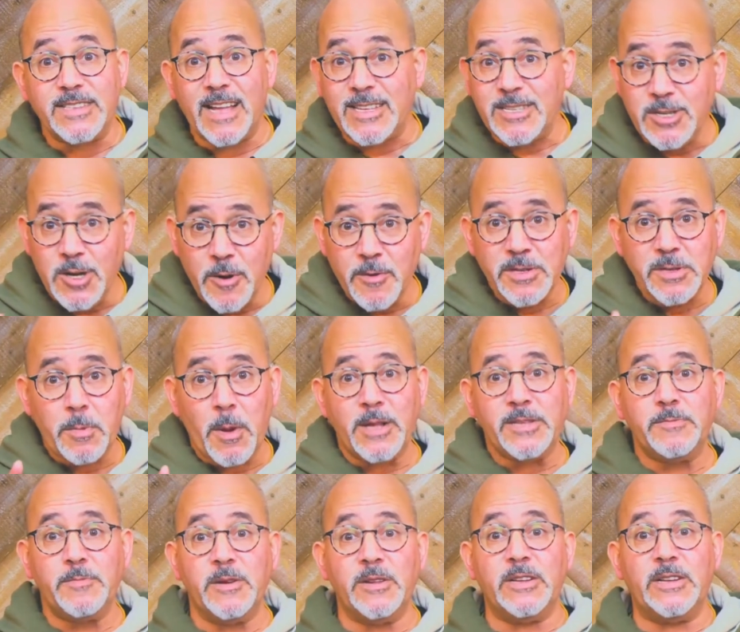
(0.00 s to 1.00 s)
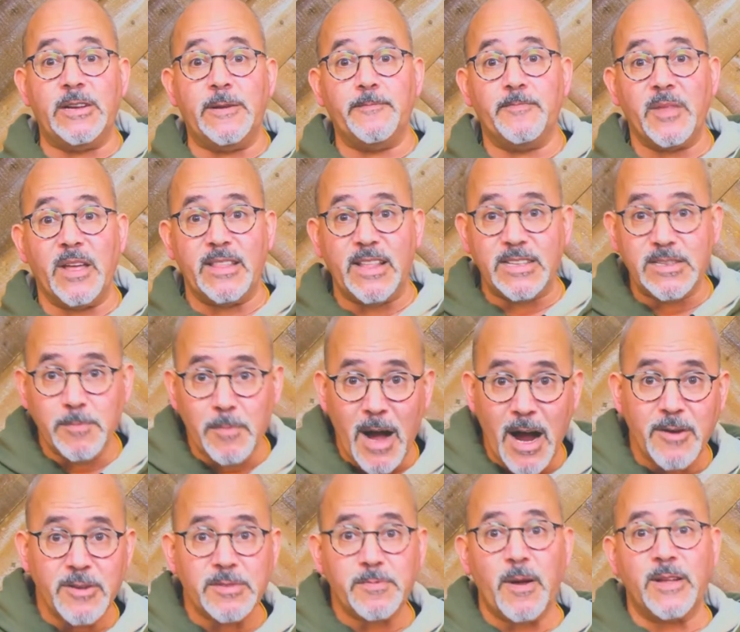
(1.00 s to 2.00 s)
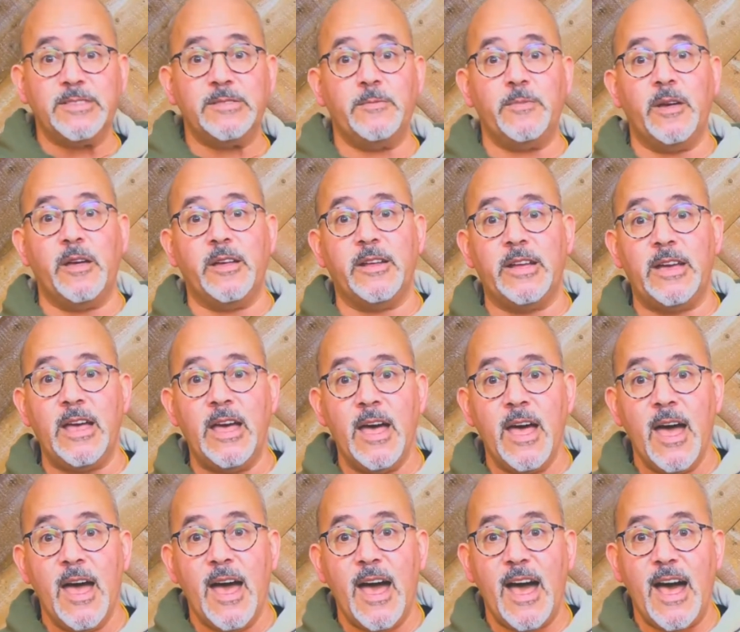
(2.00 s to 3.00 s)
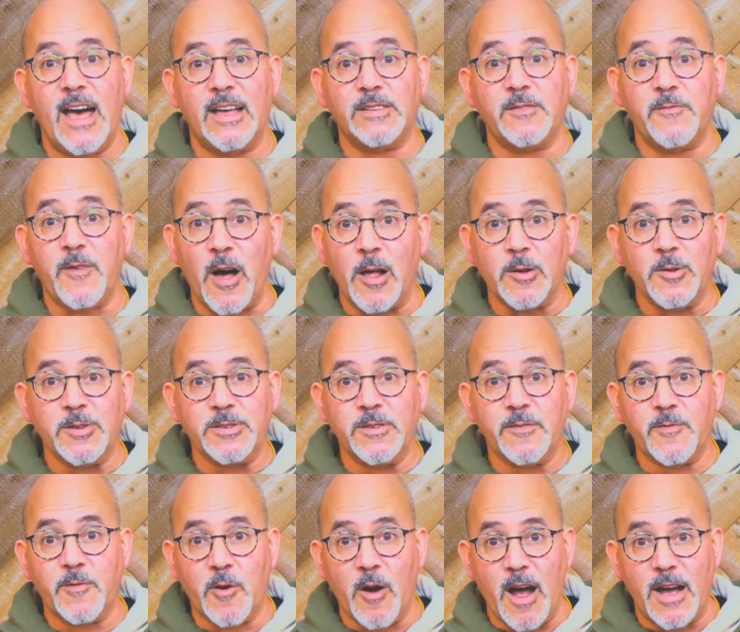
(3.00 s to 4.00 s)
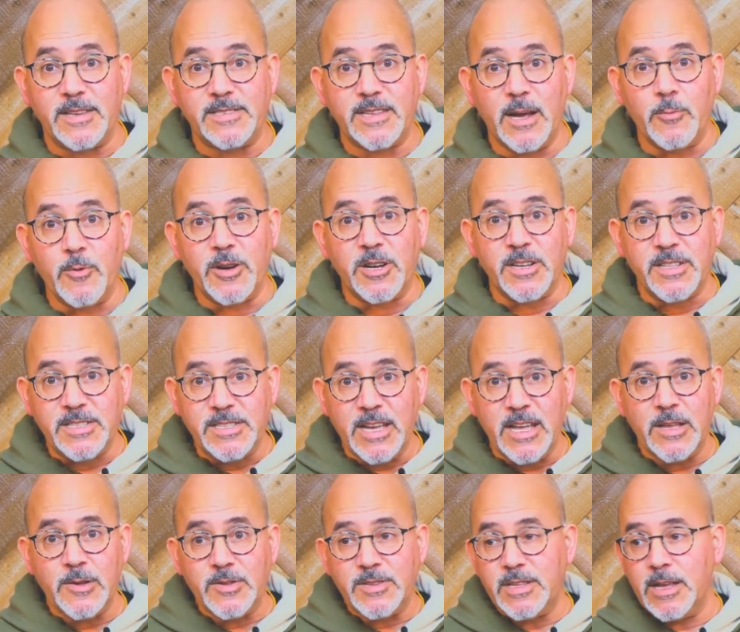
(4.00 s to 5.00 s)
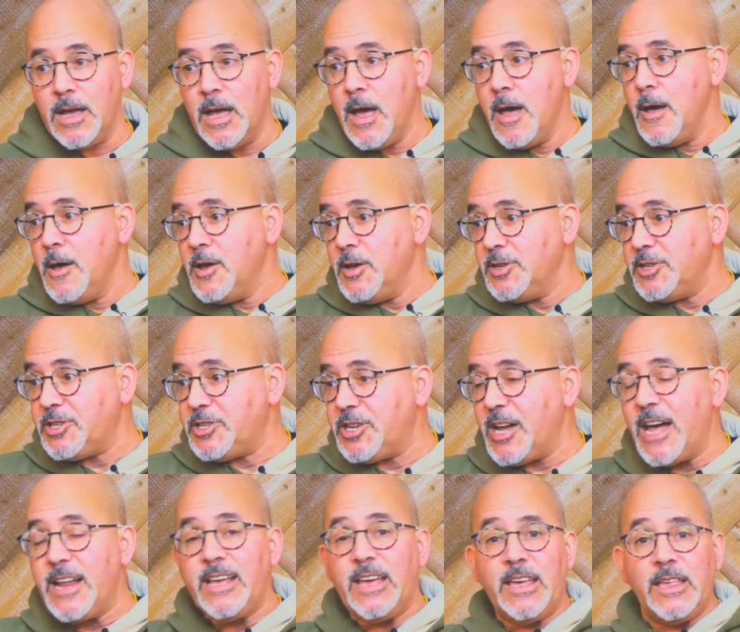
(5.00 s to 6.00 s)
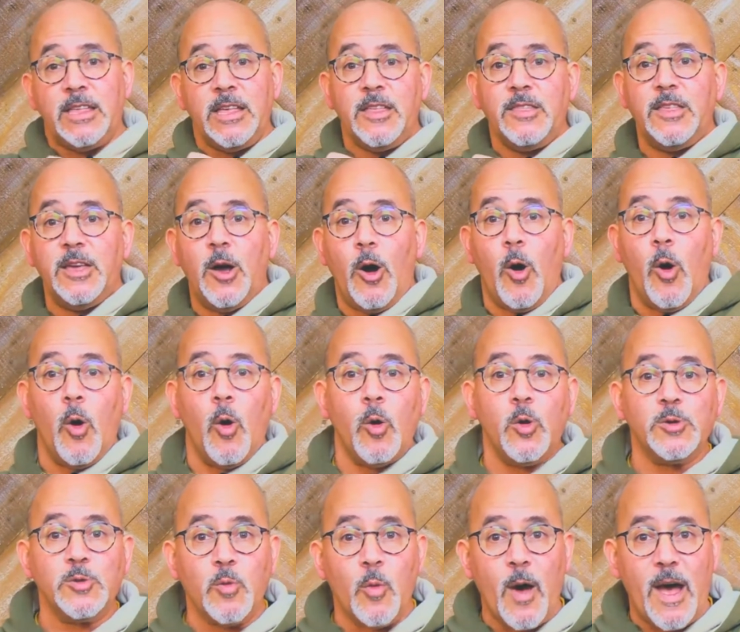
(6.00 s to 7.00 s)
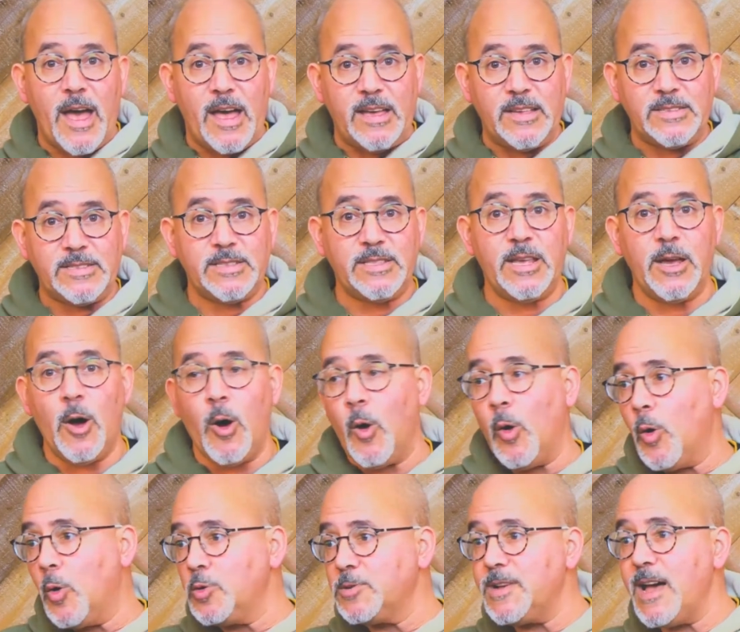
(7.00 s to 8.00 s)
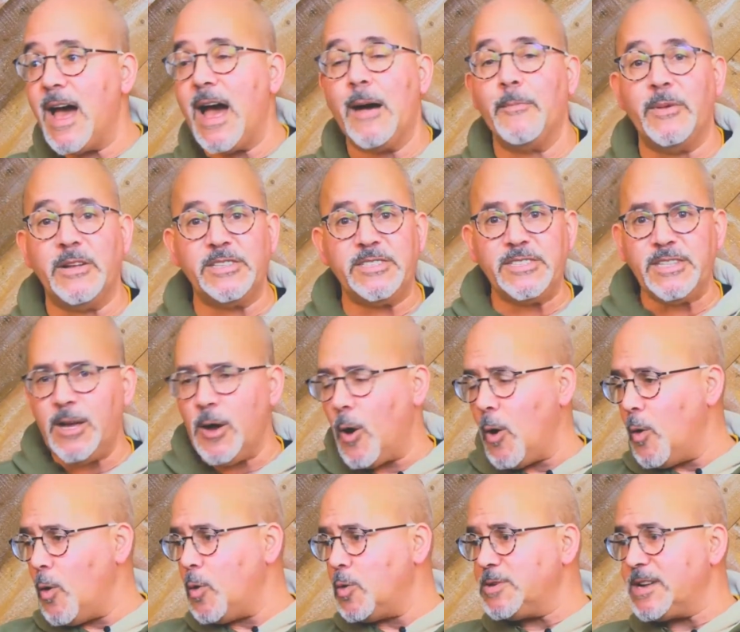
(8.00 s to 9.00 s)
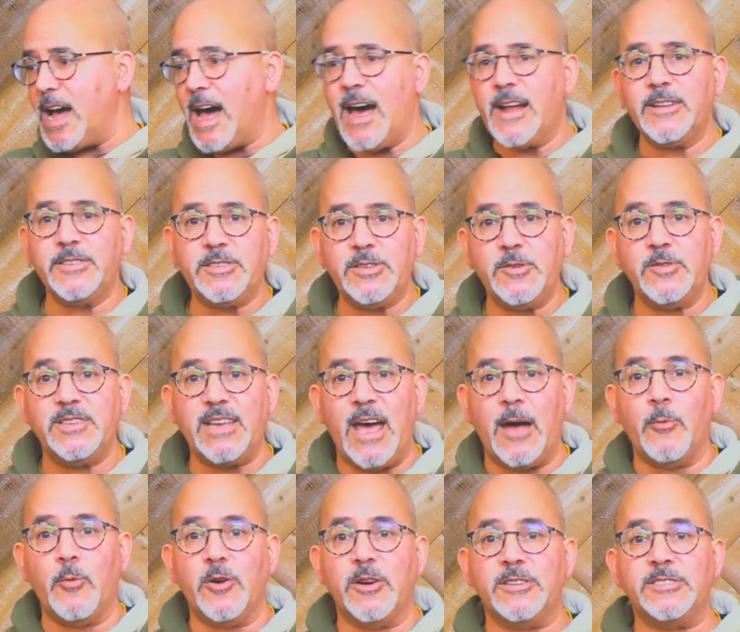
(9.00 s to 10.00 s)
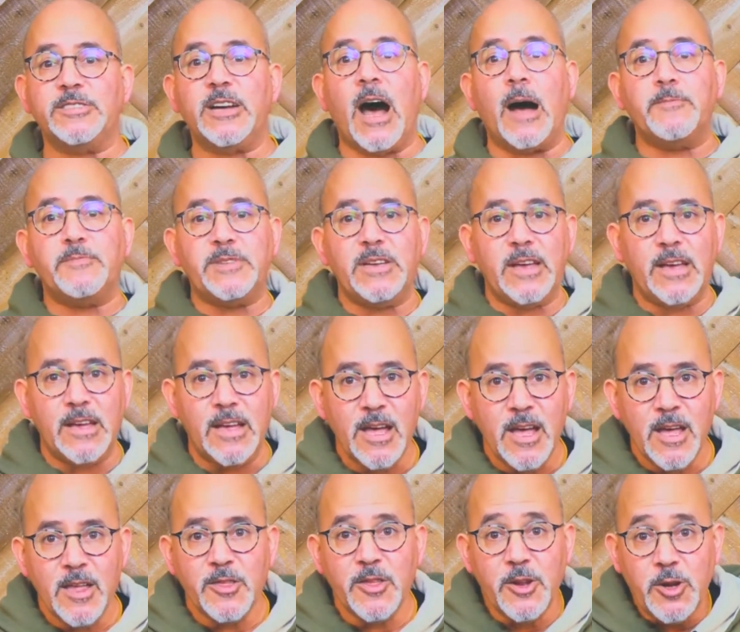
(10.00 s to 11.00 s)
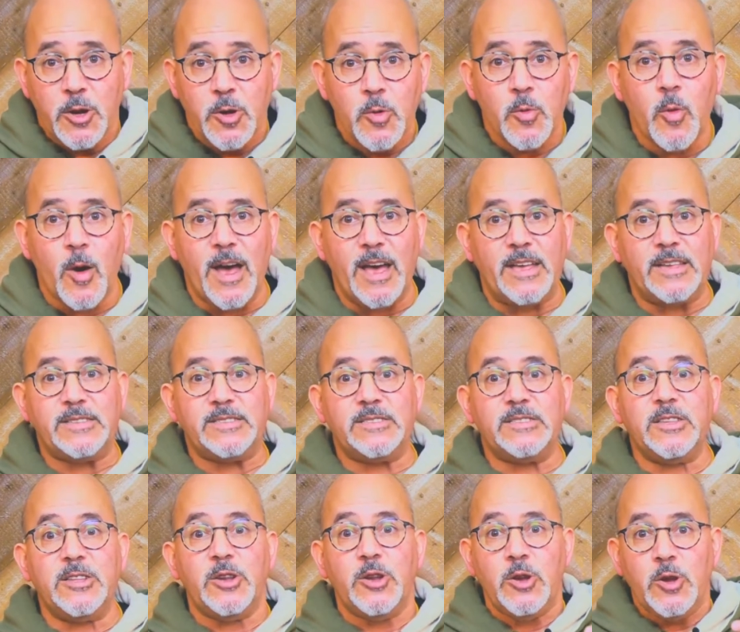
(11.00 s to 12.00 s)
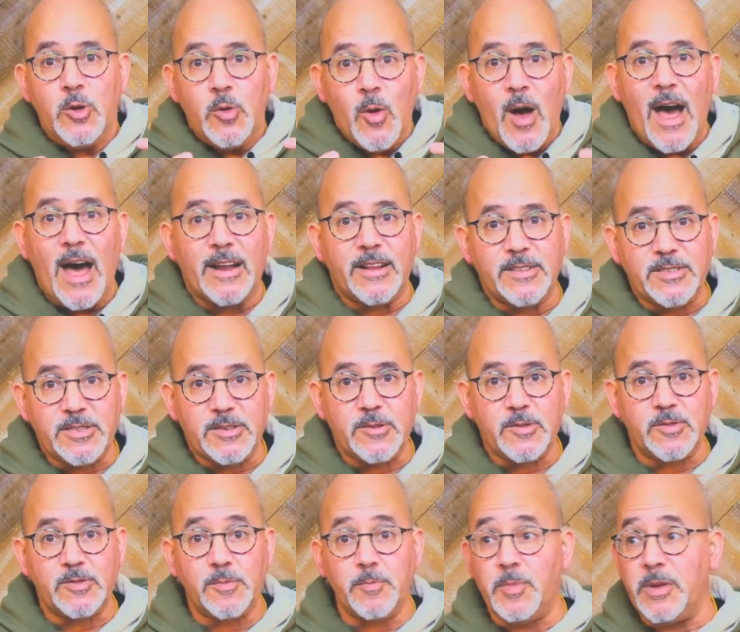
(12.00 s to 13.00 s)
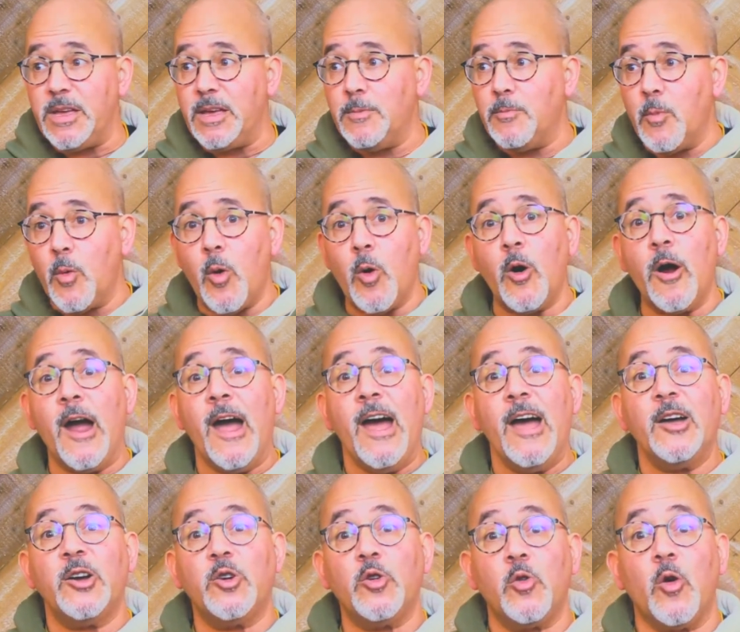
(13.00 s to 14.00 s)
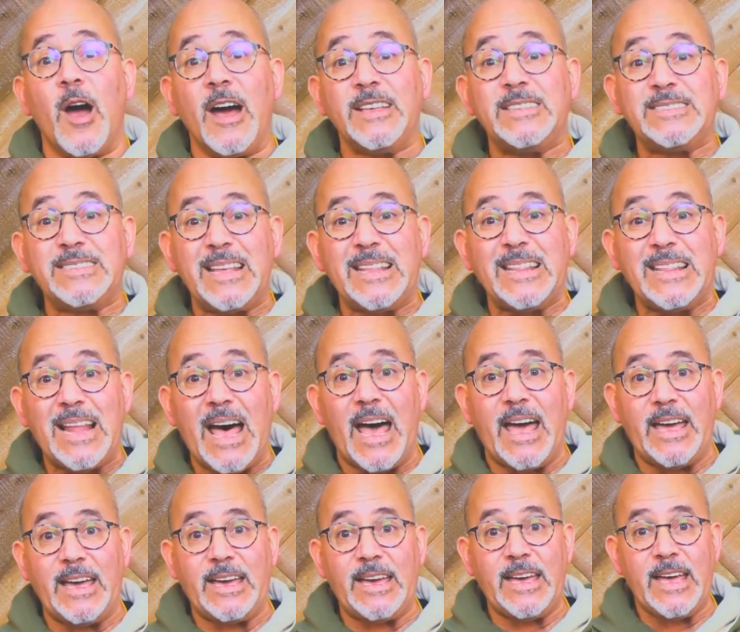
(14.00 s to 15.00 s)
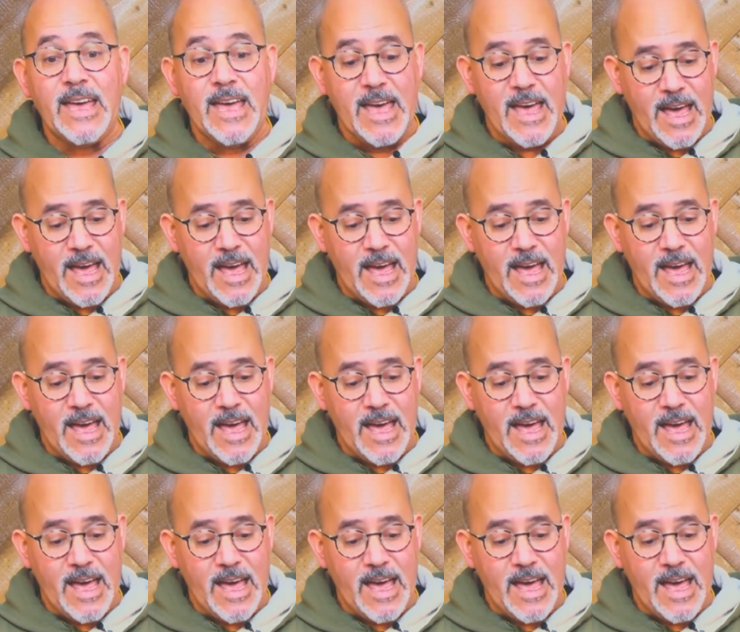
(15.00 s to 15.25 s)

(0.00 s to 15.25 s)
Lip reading: That's your responsibility, and that's my responsibility as followers of Christ, that we're continuously shedding the old ways, the old habits, the old attitudes, and we're adopting the new ways, the new attitudes, being more Christ-like.